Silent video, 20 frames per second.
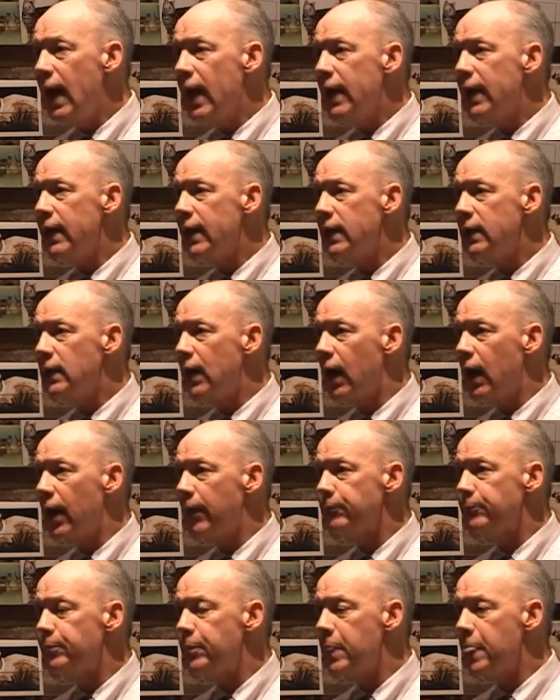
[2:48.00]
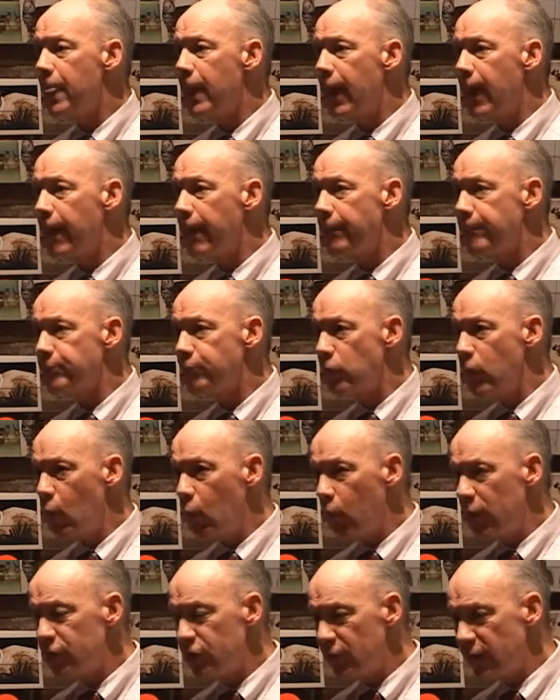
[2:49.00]
He
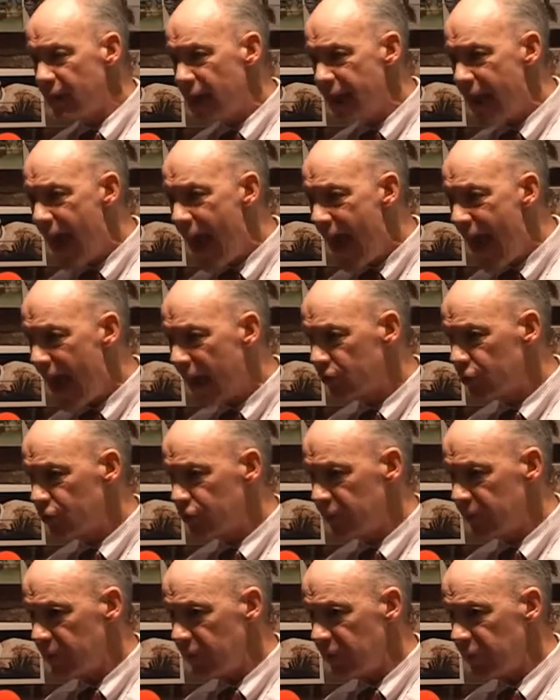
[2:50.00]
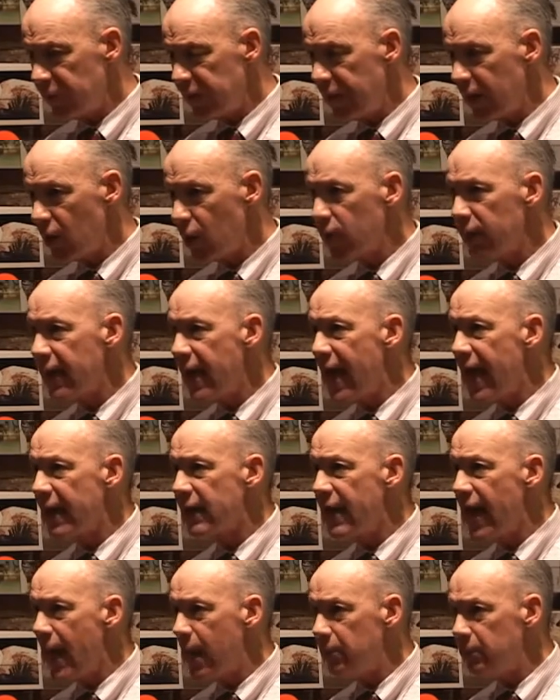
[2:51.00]
was in an accident there. He
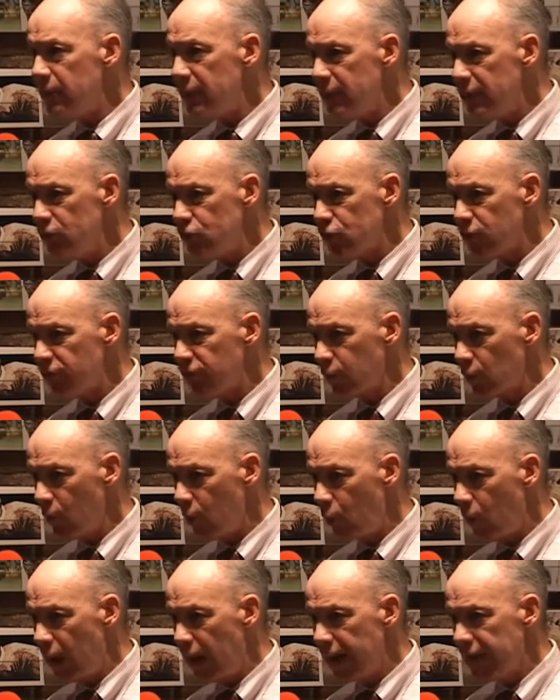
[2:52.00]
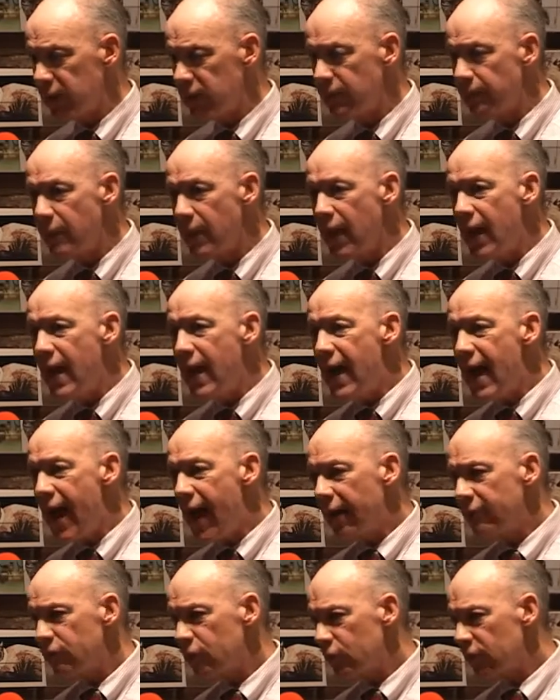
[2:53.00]
had amnesia for a while.
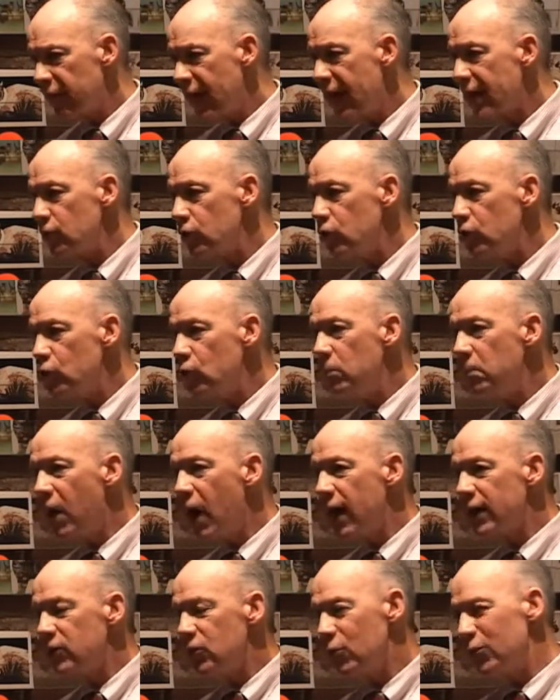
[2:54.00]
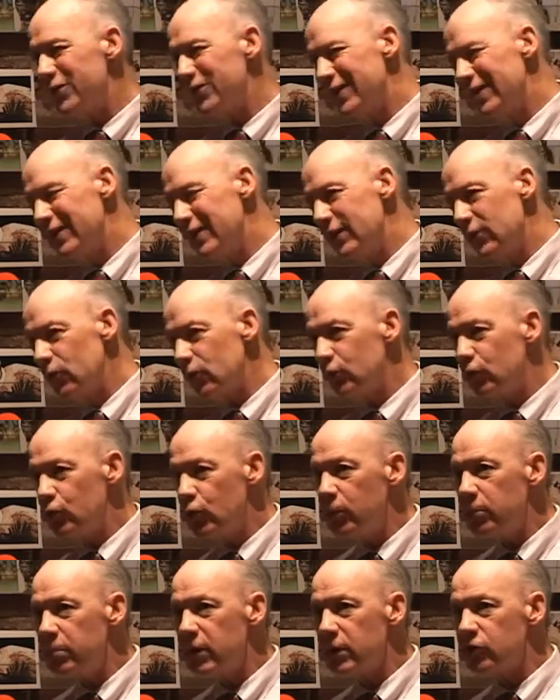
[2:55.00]
After that, Newmont was a little
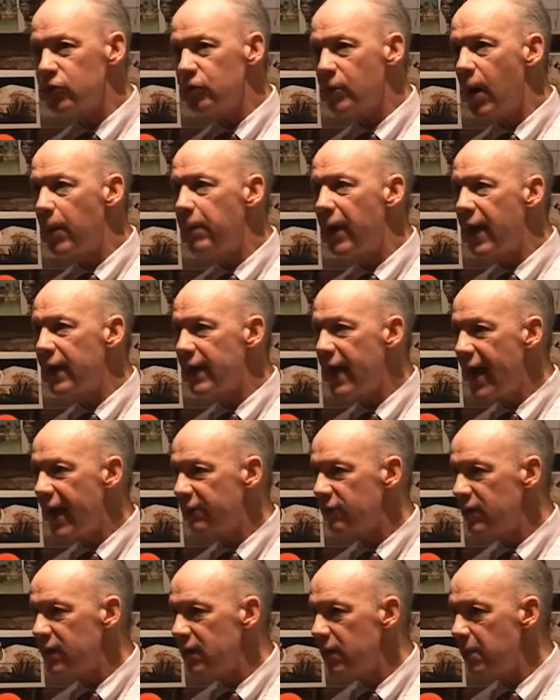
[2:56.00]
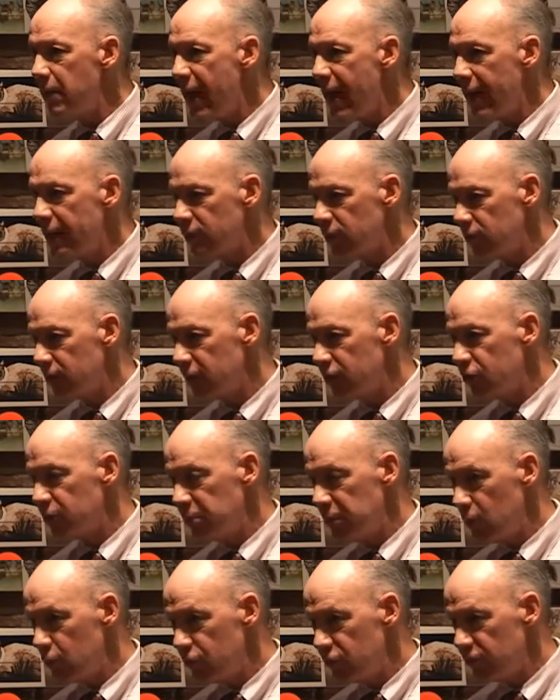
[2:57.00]
dubious about having him handle
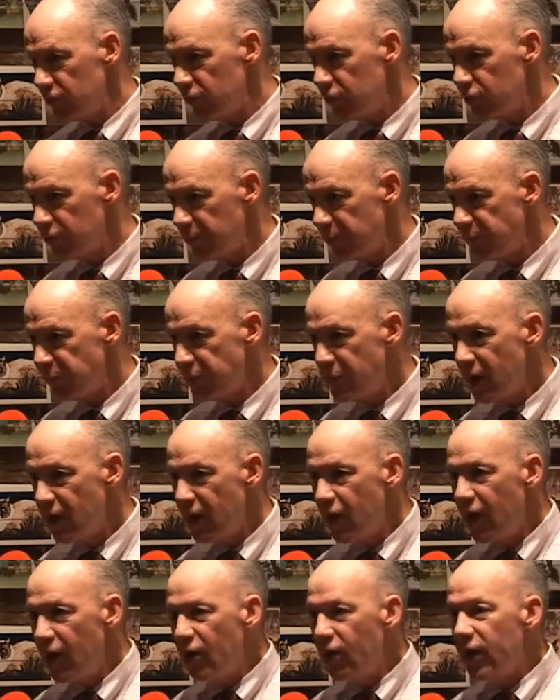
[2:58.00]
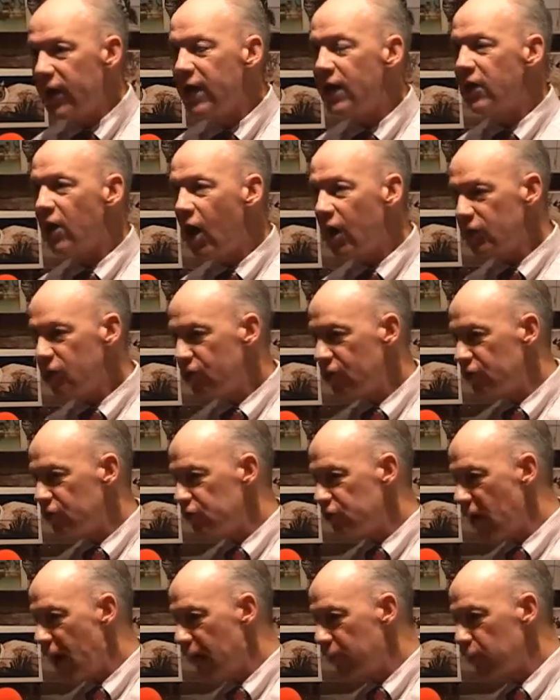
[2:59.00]
explosives. He lost his
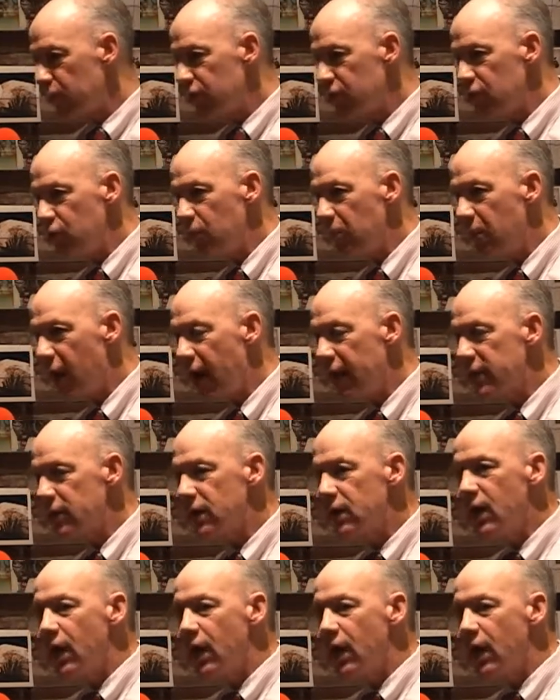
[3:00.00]
job with Newmont,